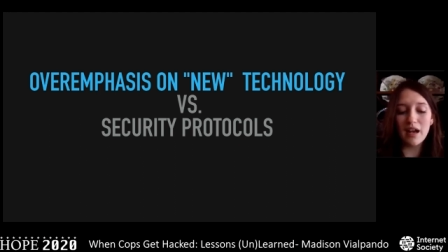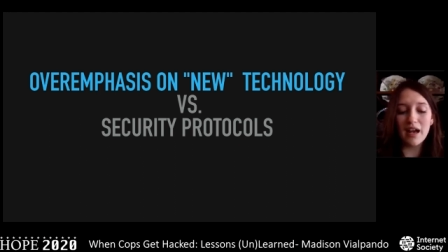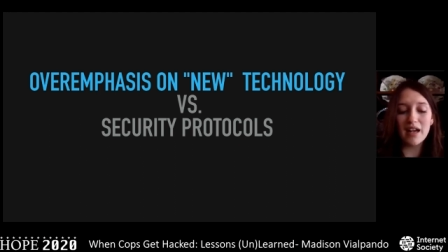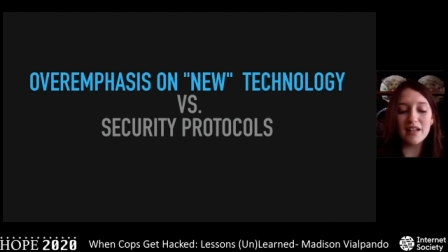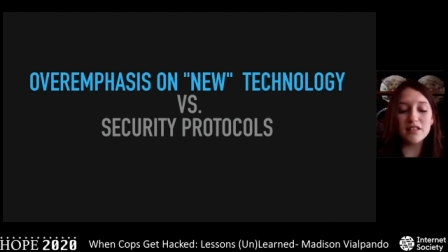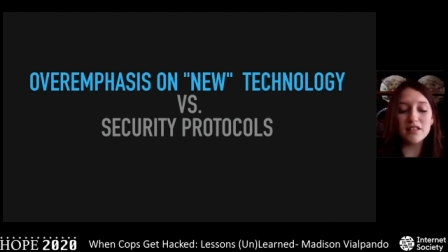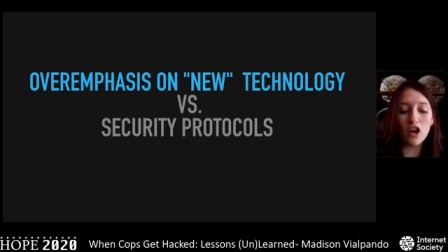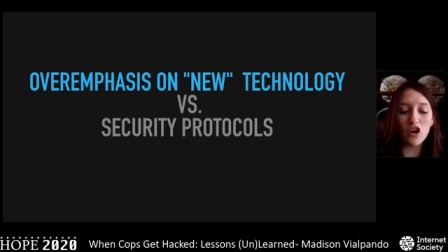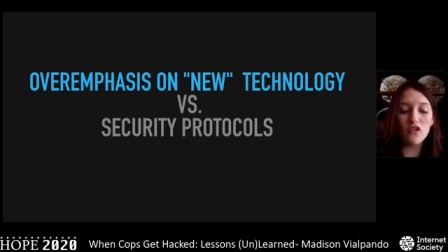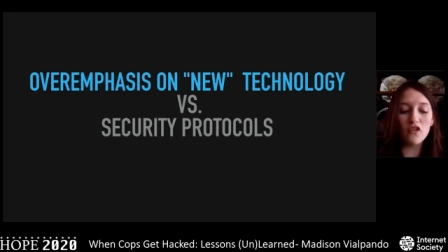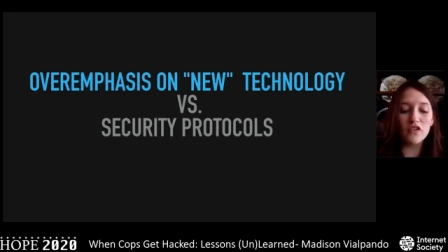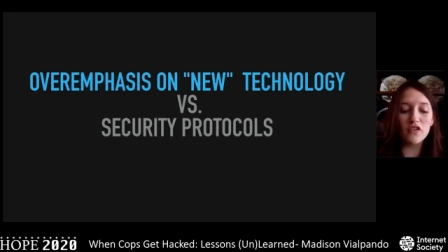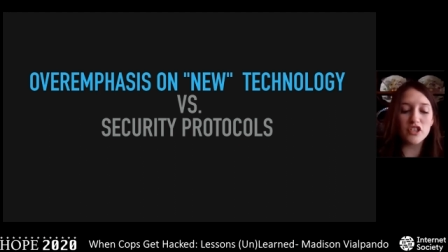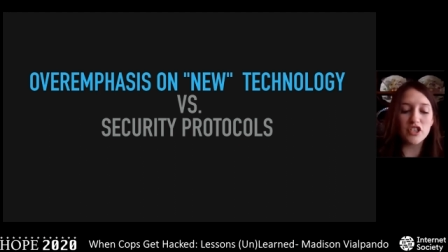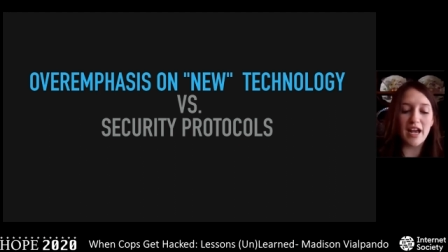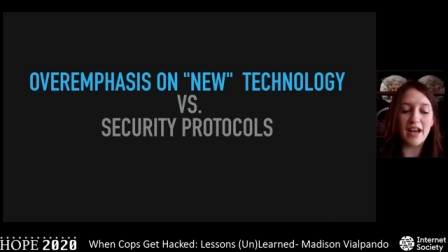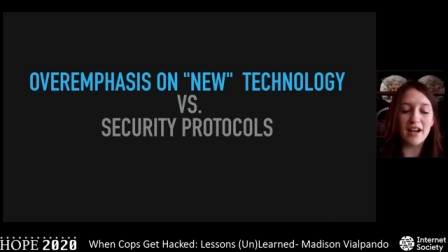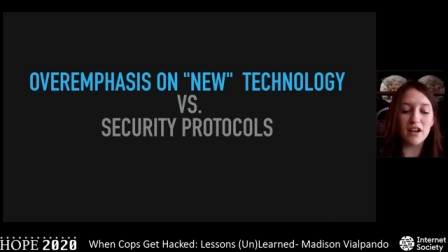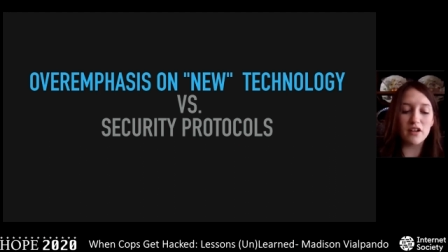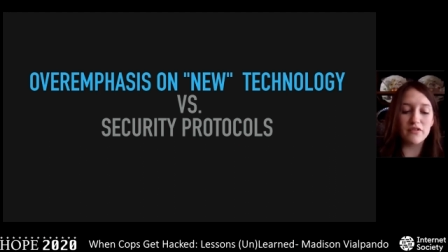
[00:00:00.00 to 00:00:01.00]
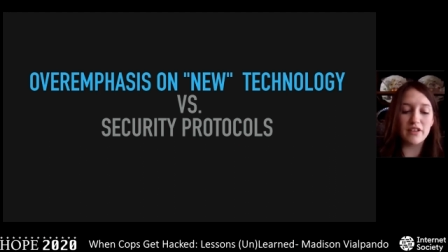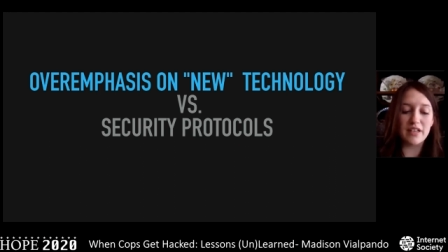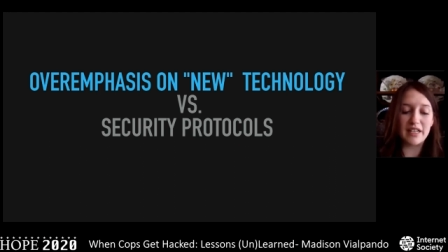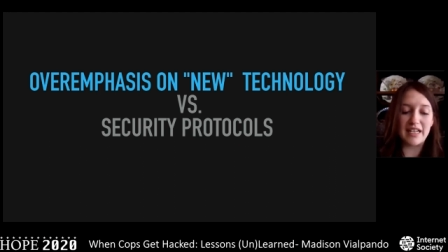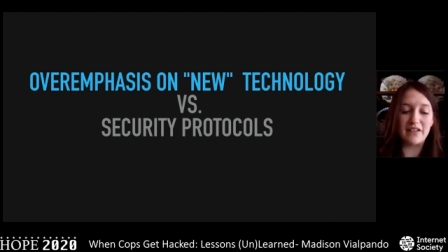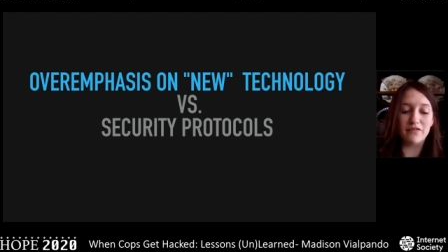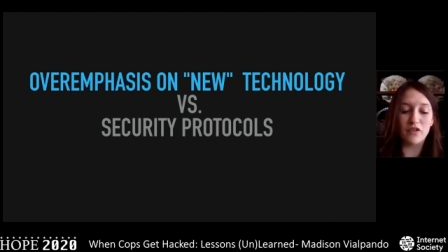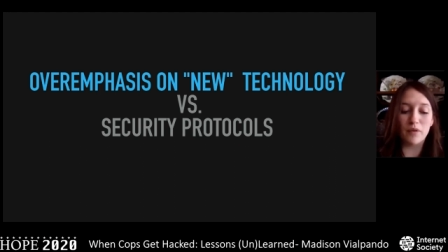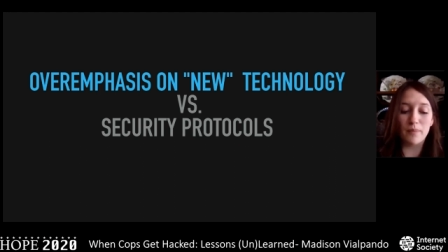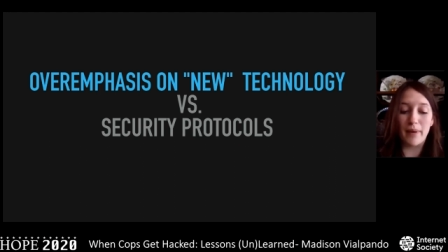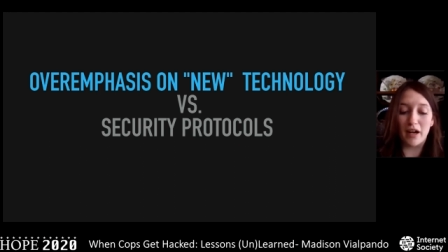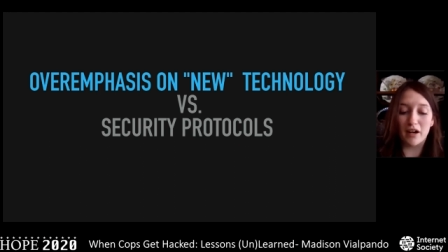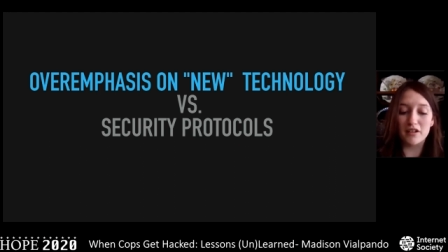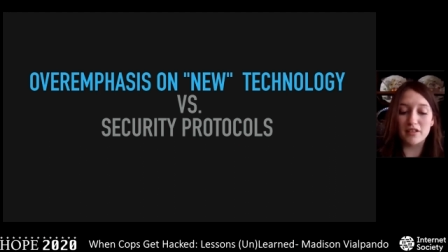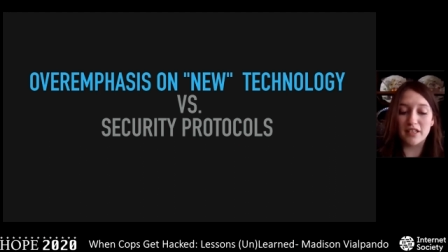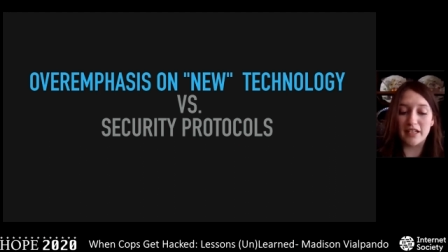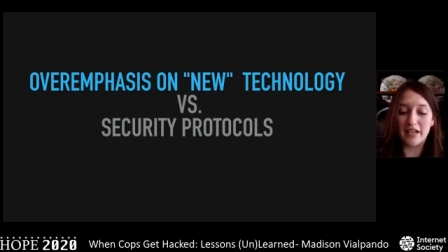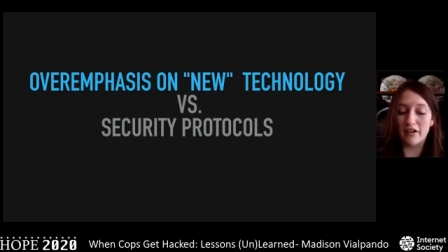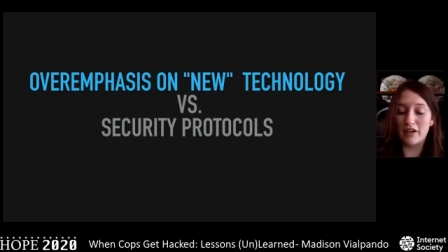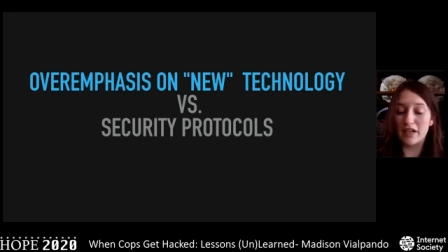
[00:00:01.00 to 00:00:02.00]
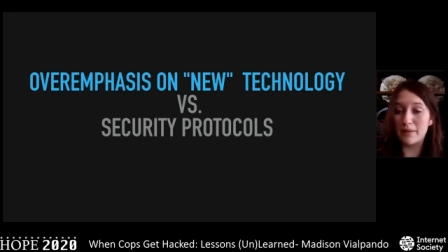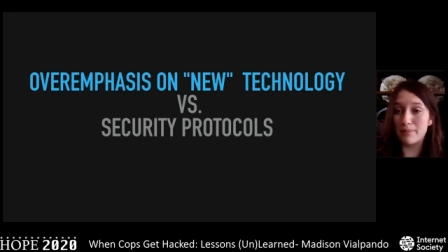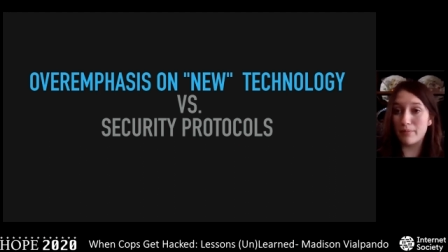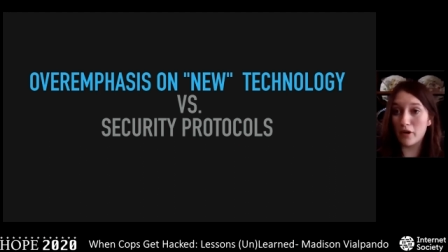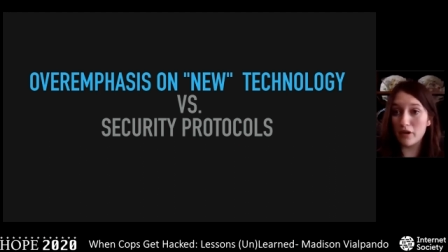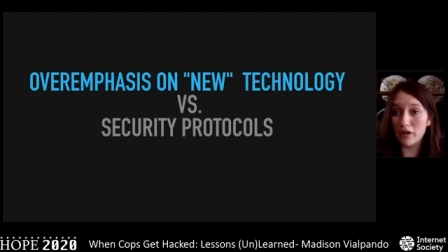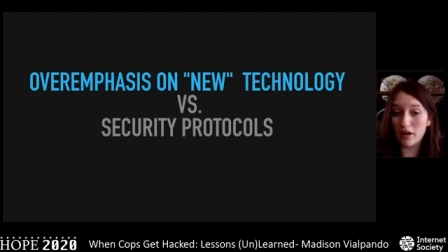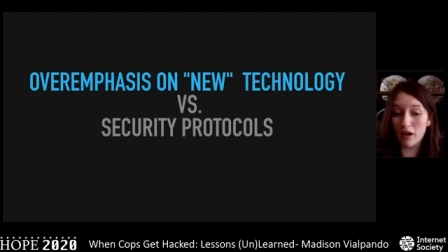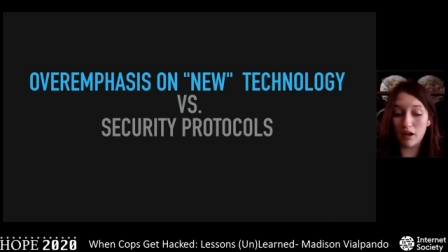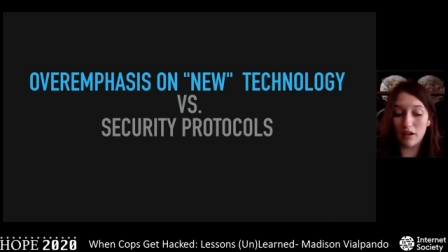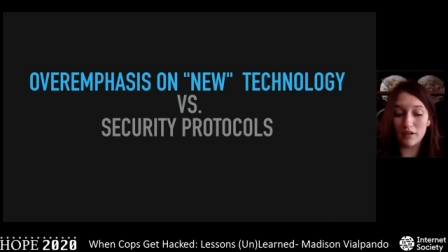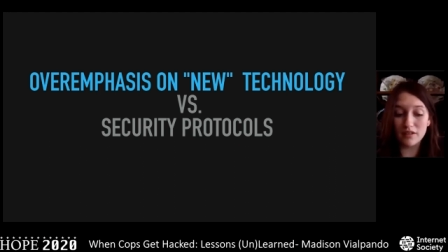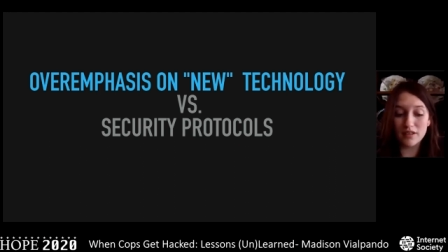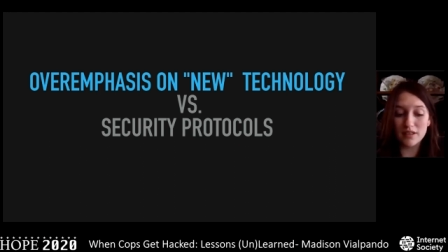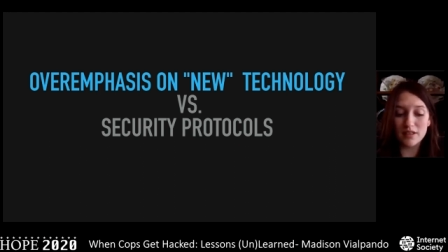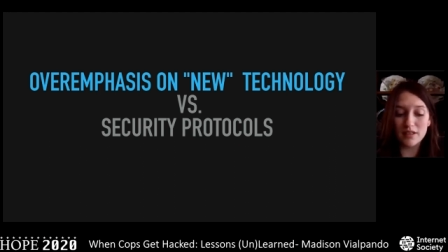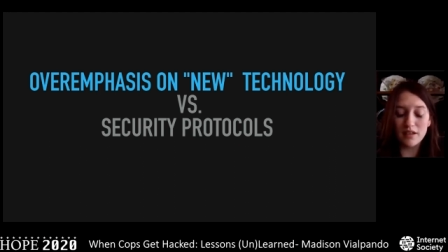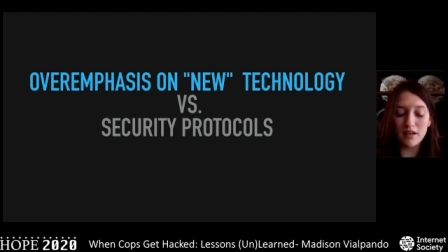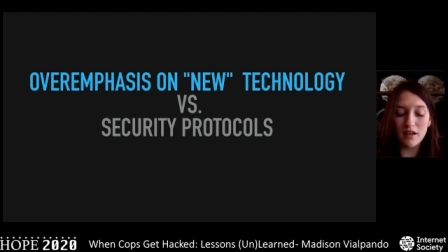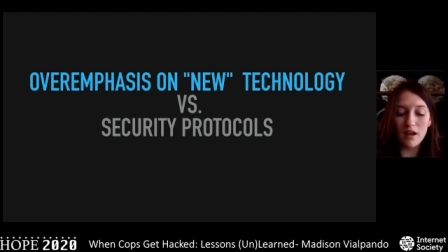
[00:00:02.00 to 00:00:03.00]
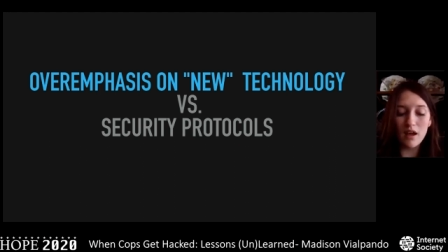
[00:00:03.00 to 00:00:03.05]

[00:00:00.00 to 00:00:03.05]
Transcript: has overshadowed the need for better security protocols.